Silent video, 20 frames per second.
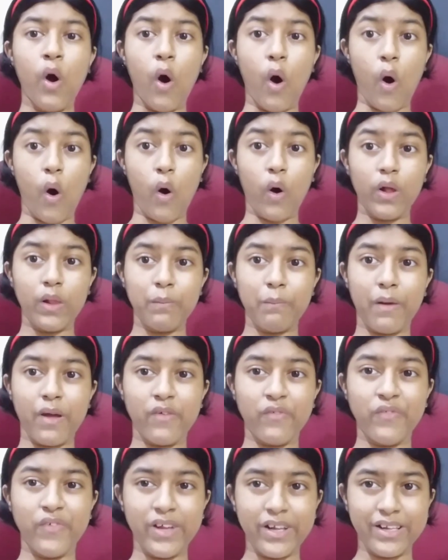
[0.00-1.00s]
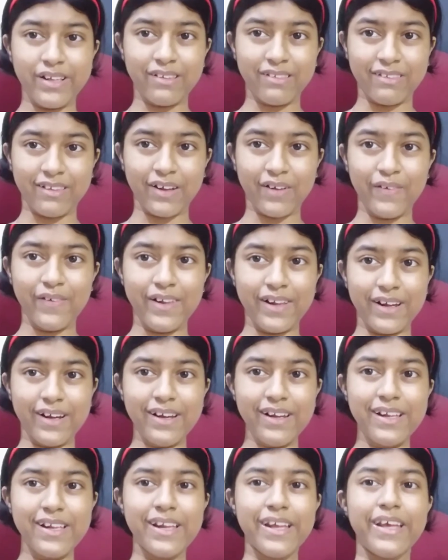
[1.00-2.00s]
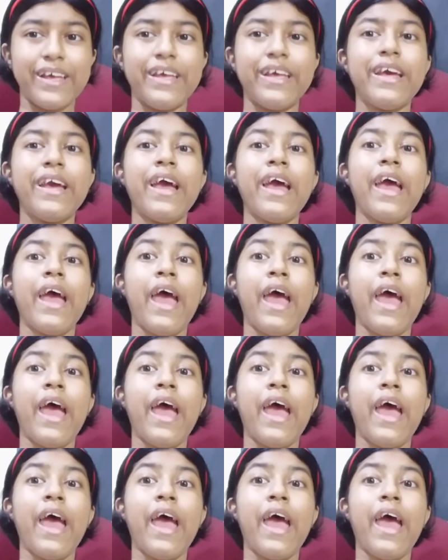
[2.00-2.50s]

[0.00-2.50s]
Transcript: all my videos regularly,